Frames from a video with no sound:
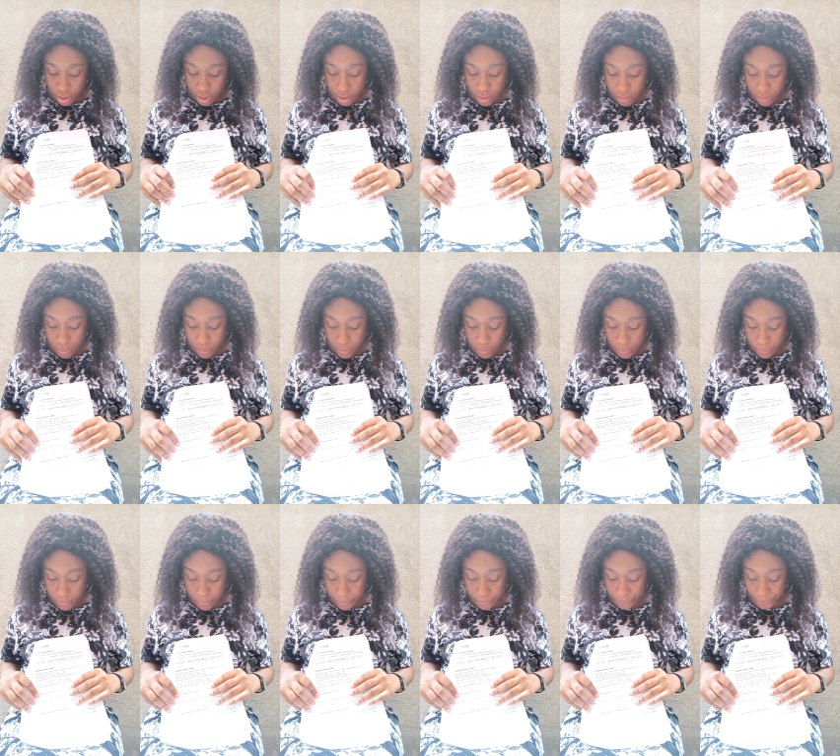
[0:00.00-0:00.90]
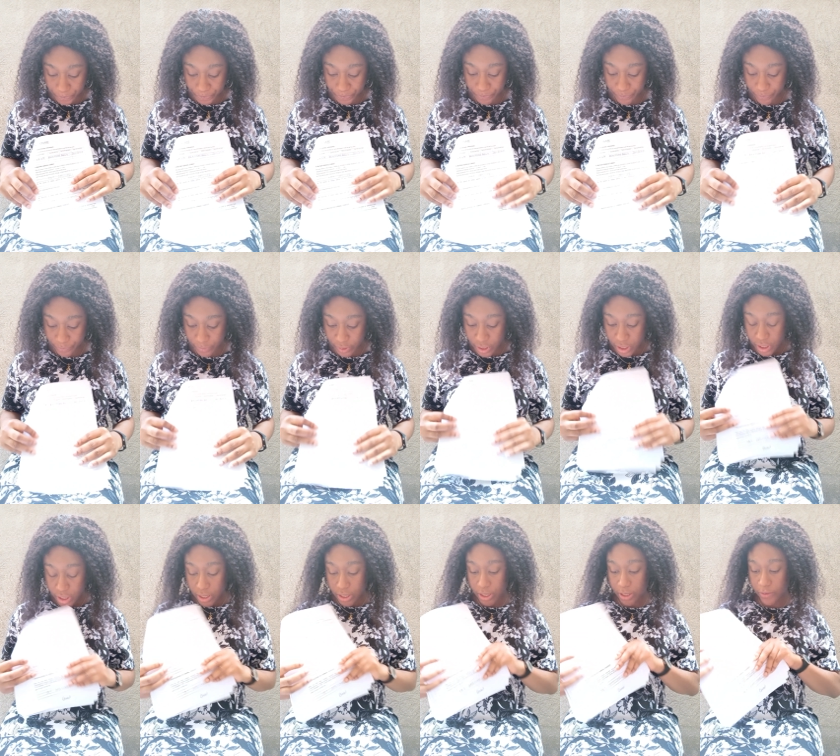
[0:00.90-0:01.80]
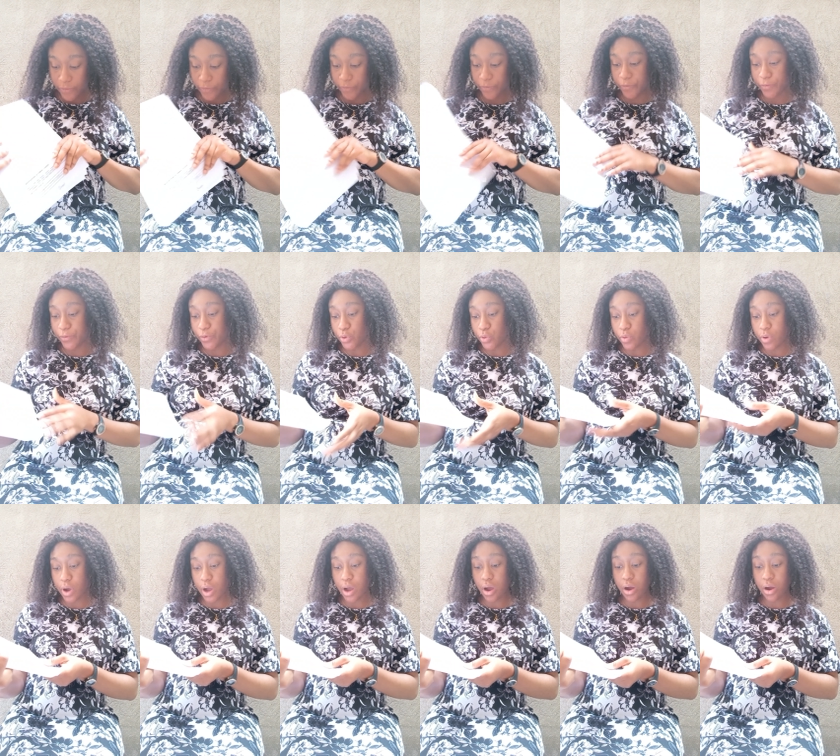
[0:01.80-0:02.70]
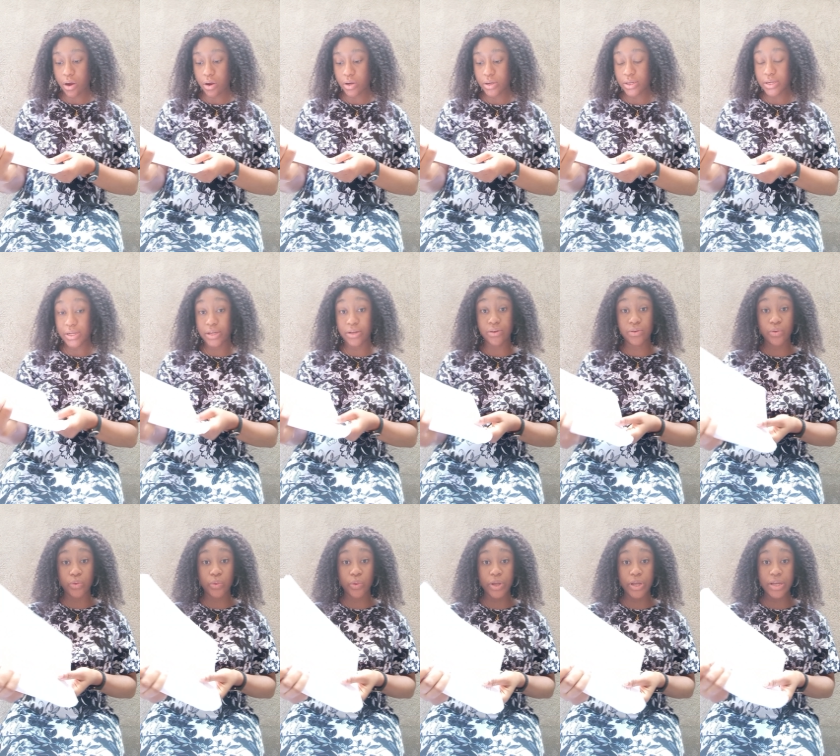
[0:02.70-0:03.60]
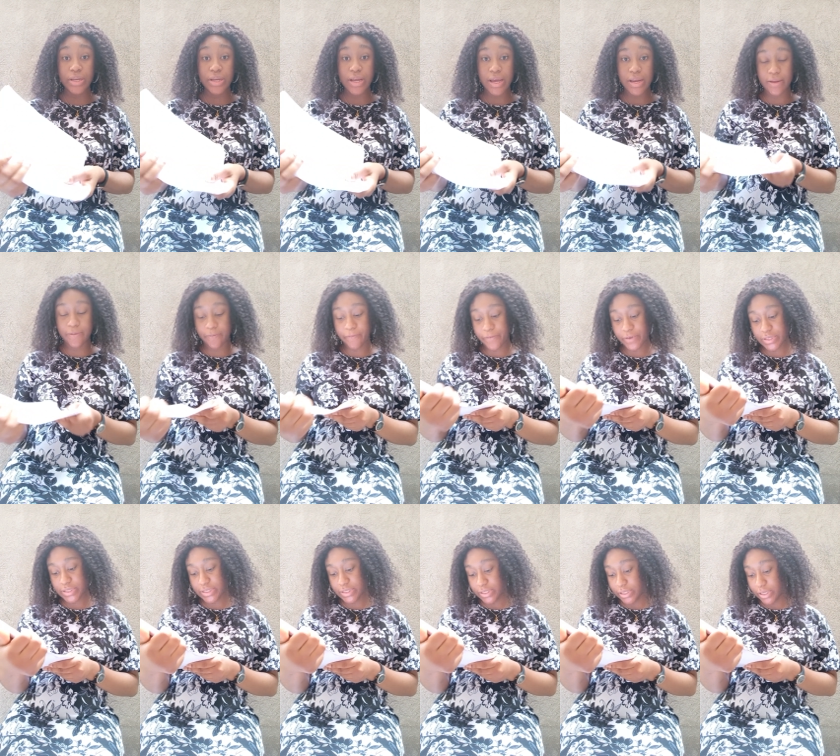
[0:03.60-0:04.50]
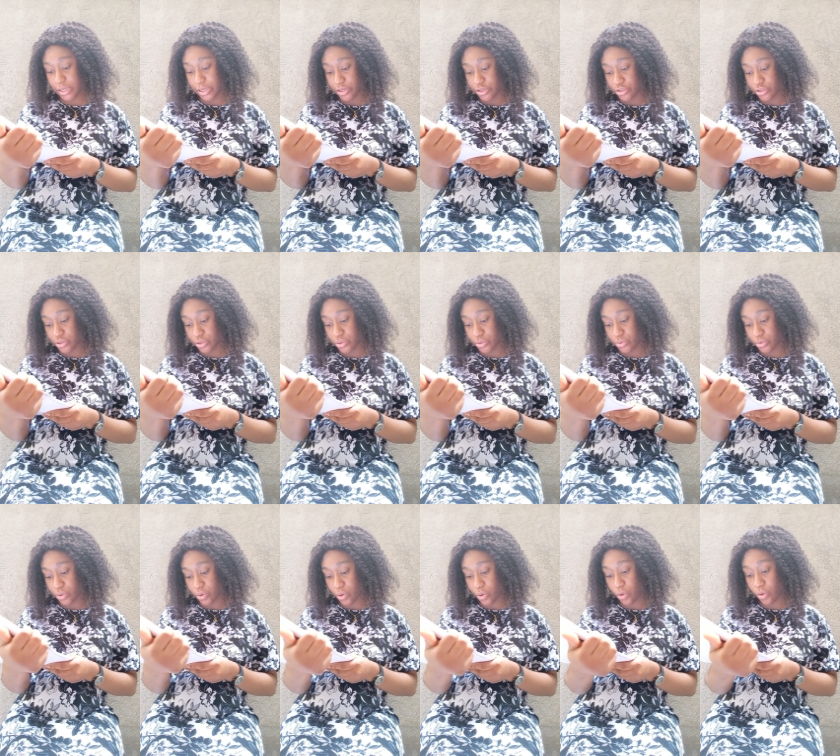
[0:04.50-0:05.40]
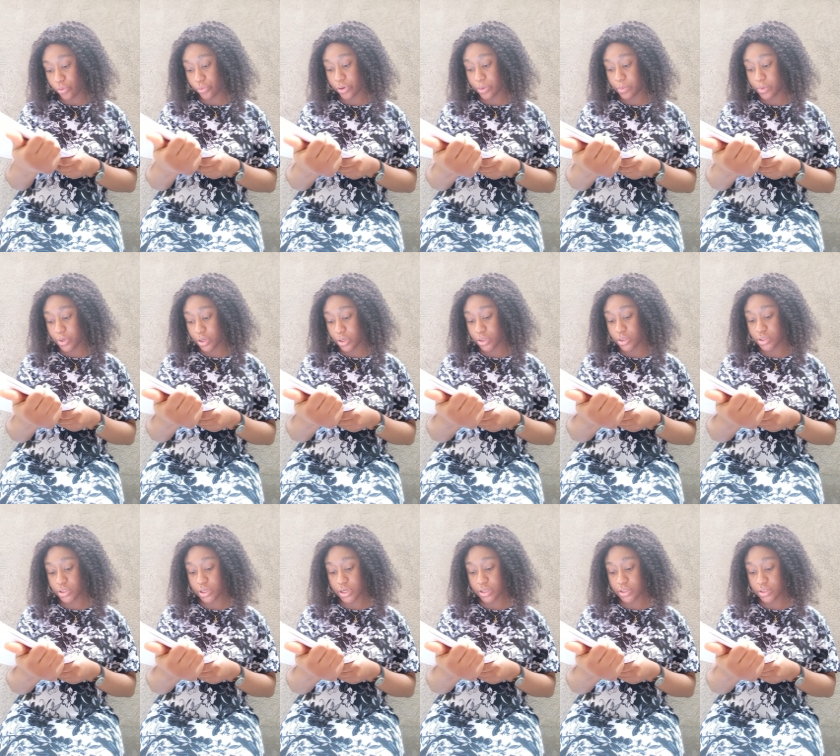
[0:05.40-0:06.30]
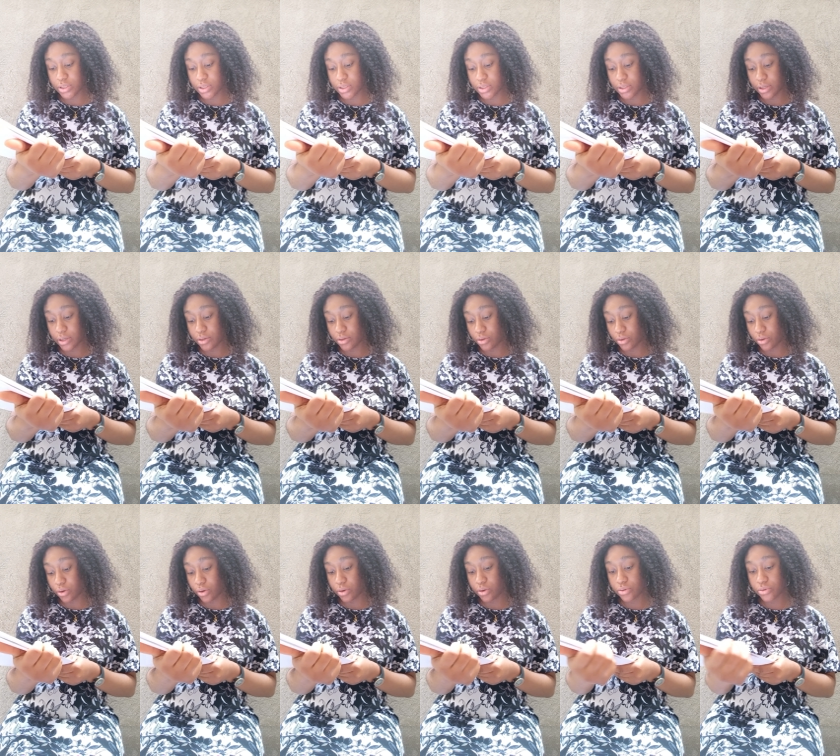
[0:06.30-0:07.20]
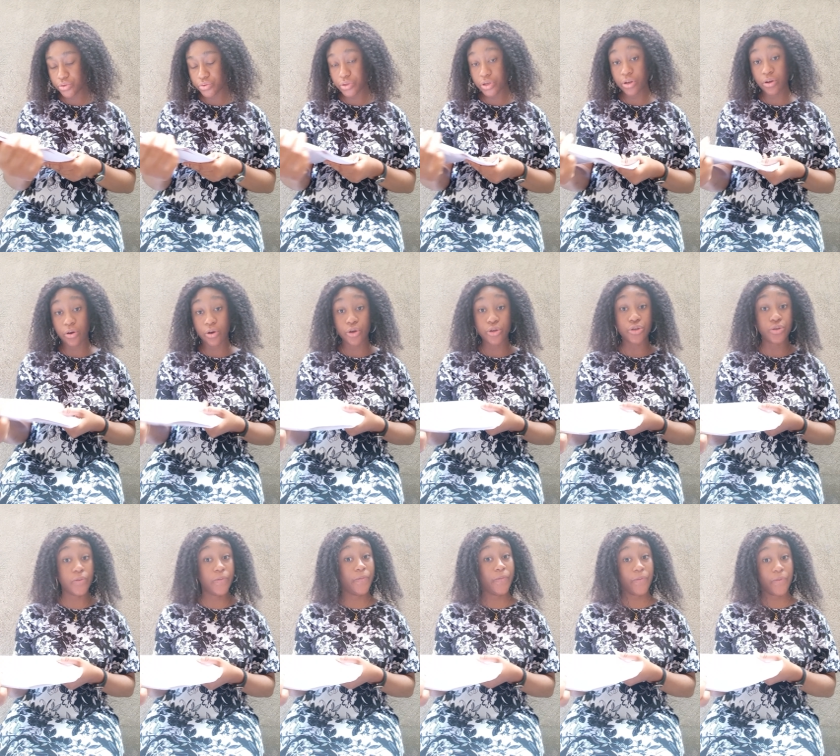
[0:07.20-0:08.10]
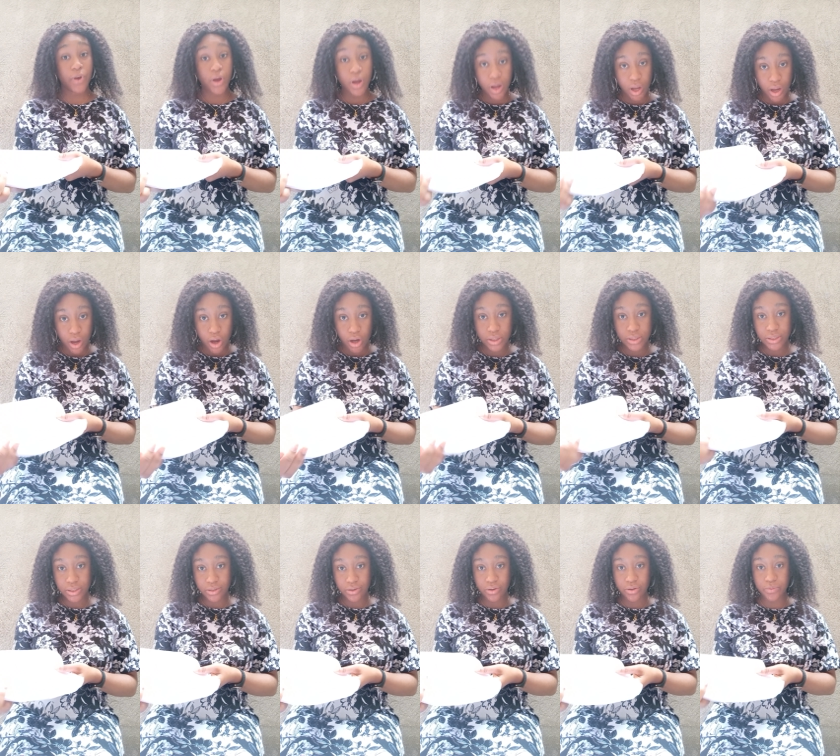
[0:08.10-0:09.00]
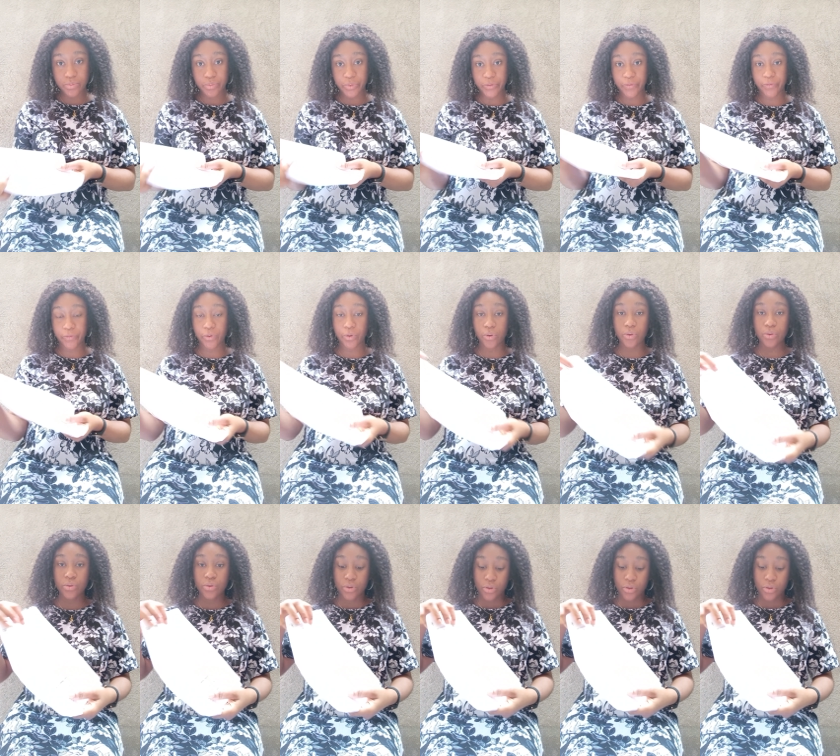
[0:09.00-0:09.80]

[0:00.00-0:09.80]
um, if you are undergoing an investigation or criminal charges in your country, or you've undergone before,